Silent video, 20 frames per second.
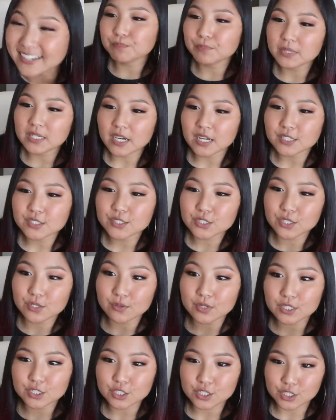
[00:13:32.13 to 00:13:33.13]
Because
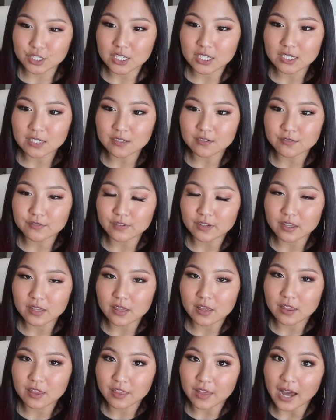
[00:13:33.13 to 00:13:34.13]
to achieve
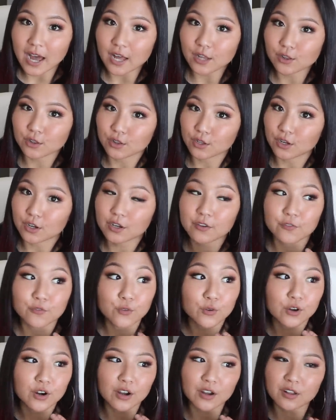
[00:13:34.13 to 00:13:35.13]
that look,
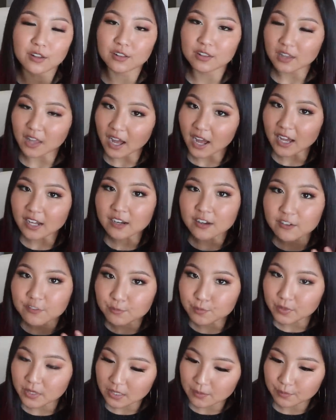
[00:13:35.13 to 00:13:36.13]
for a lot
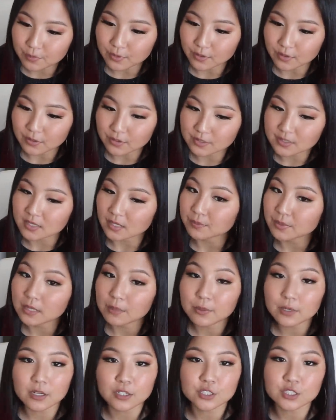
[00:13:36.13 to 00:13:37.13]
of people, some
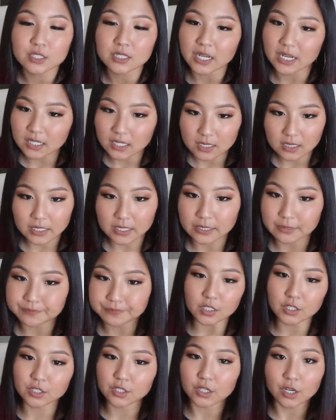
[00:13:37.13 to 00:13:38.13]
people are genetically,
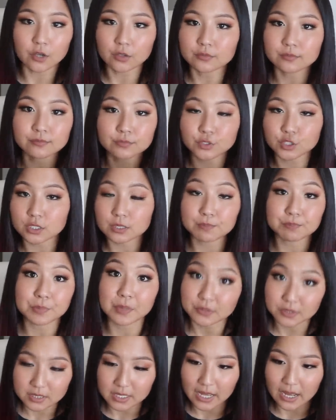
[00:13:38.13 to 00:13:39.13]
you know, just
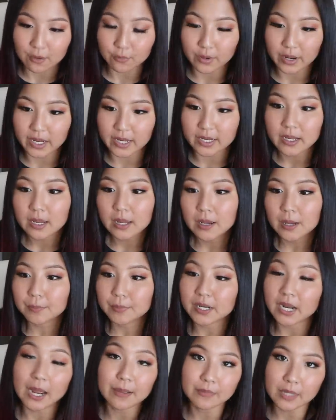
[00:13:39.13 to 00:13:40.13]
built that way,
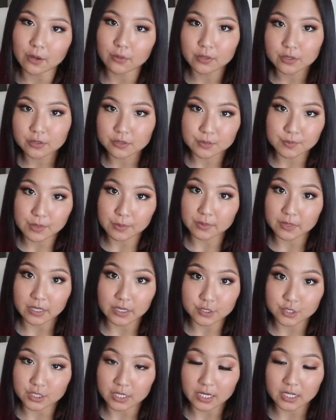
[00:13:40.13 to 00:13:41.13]
but I'm not one of those people that
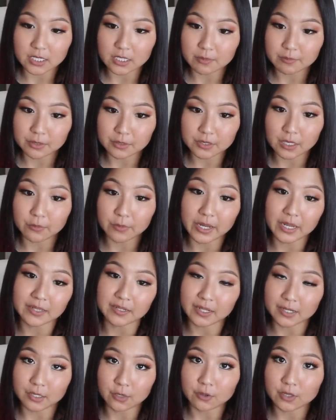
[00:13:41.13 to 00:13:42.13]
are genetically built that way, and
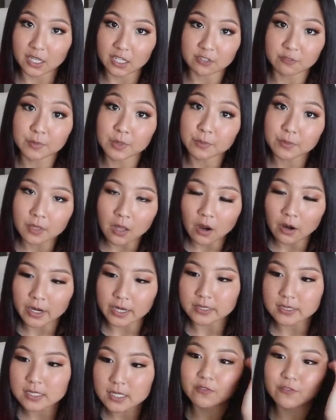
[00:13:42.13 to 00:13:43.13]
I know a lot of people
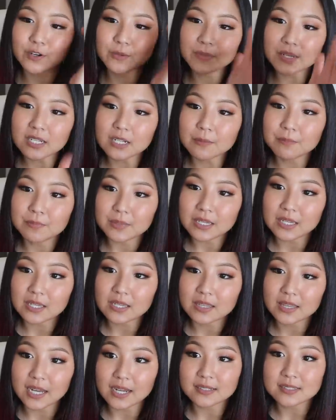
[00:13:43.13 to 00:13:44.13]
aren't. For me to
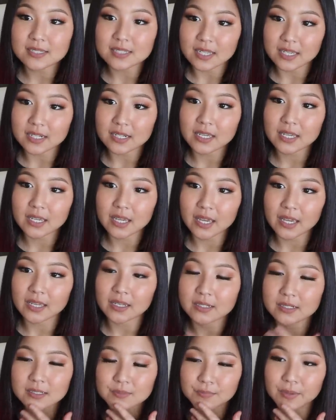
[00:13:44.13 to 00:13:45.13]
be that skinny,
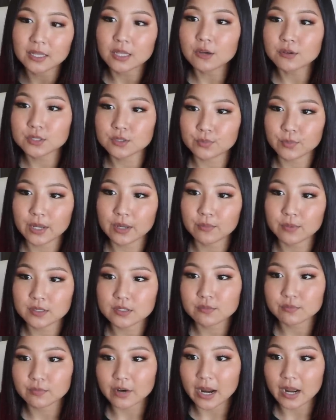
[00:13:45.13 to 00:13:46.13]
and my lowest weight was
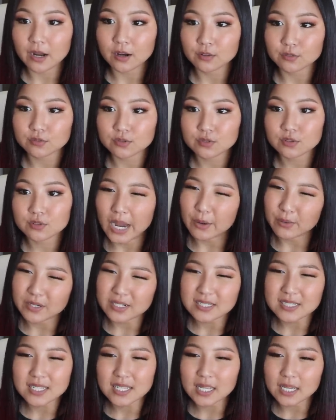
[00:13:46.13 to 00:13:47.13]
around, I want
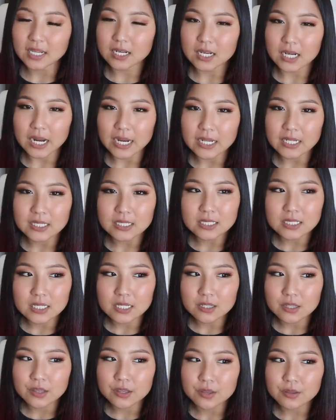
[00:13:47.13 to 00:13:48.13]
to say like
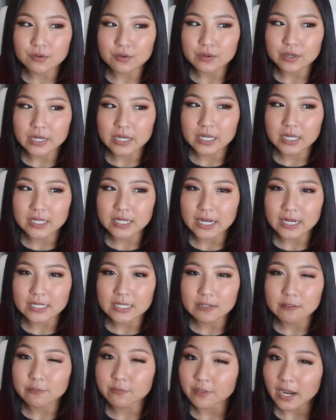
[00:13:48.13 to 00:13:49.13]
ninety-three,
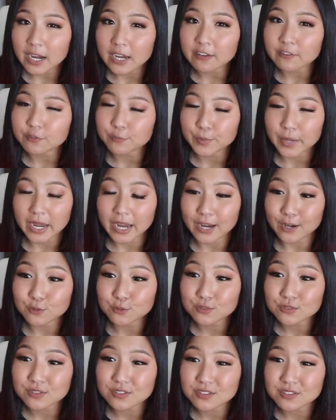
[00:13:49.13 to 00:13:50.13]
ninety-five
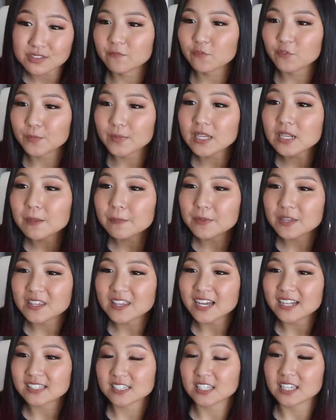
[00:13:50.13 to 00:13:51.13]
pounds. For me to be
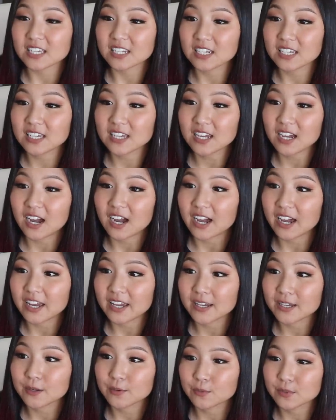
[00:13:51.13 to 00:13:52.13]
that skinny,
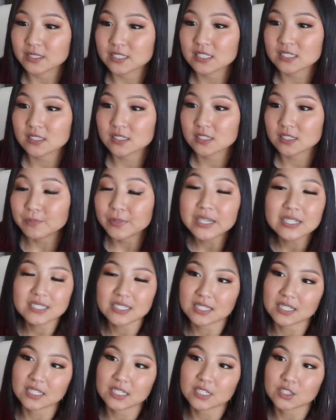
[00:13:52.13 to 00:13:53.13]
I was
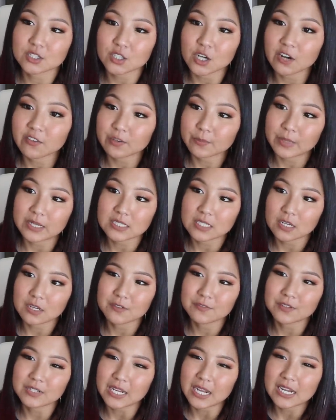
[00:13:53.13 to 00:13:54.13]
basically starving
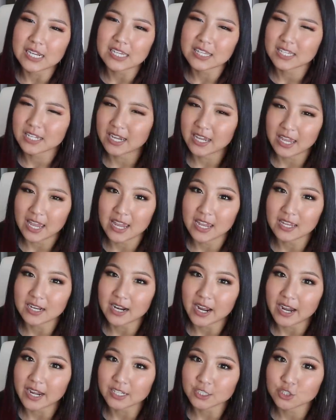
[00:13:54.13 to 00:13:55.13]
myself, and anything I ate,
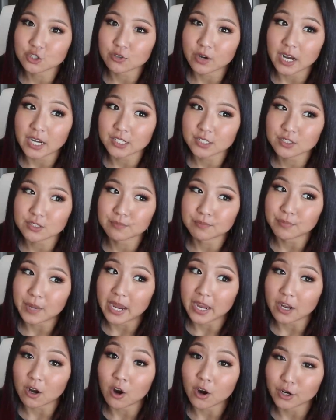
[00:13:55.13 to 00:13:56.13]
I tried
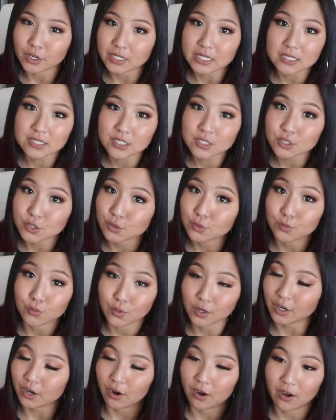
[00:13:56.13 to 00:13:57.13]
my hardest to
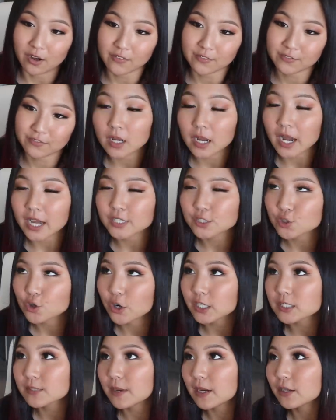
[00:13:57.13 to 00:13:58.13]
work off. I
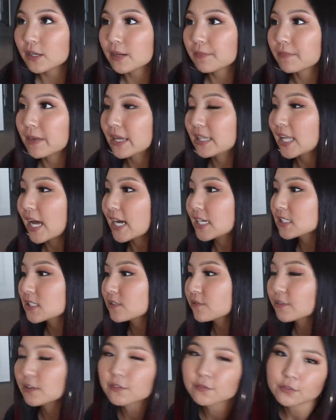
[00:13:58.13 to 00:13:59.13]
talked about in my last
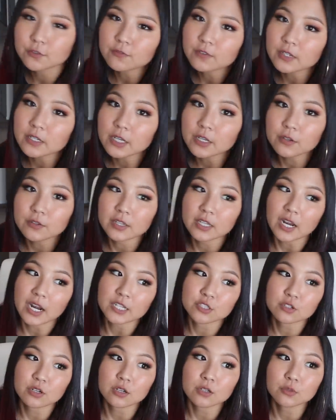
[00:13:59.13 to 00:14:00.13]
Fear Food video that I
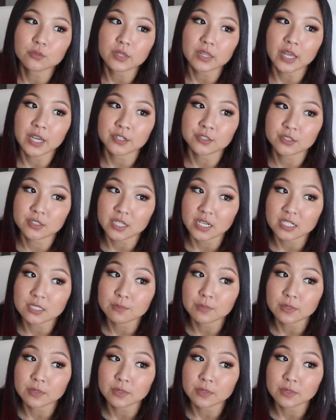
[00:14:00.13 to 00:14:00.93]
struggled with exercise